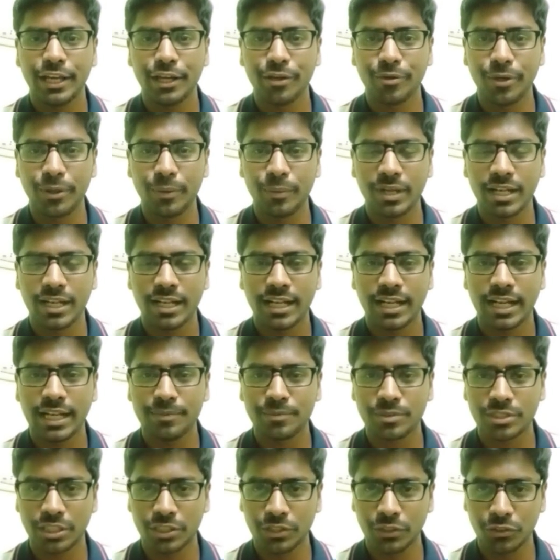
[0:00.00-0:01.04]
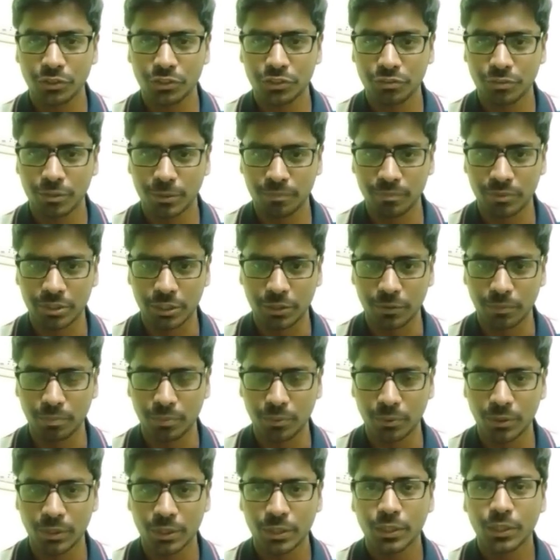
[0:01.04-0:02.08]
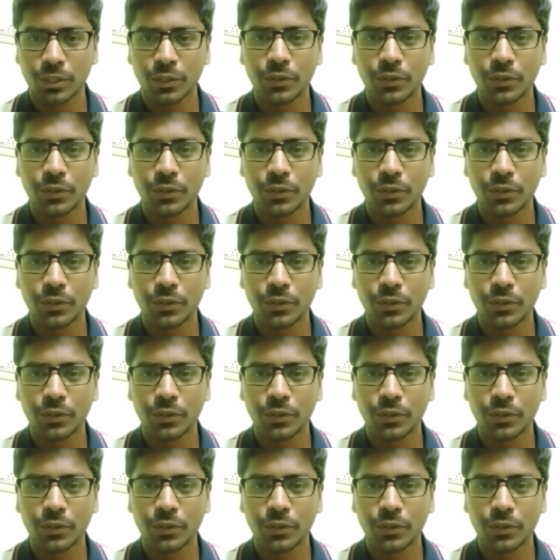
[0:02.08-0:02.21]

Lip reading: everyone, I am Santhosh from Tirupur.